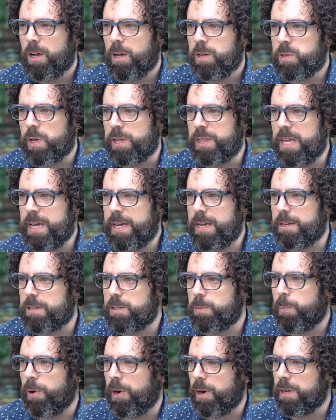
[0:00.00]
So I think
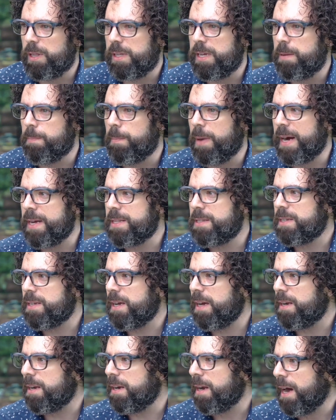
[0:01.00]
it's partly
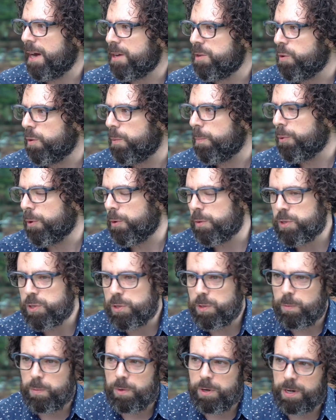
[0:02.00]
mindset and how you
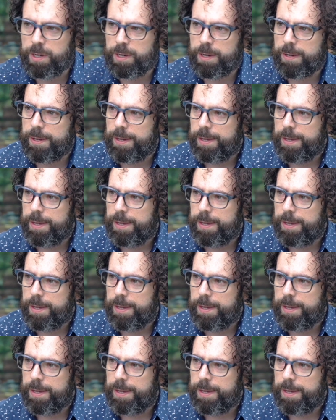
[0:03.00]
approach the work.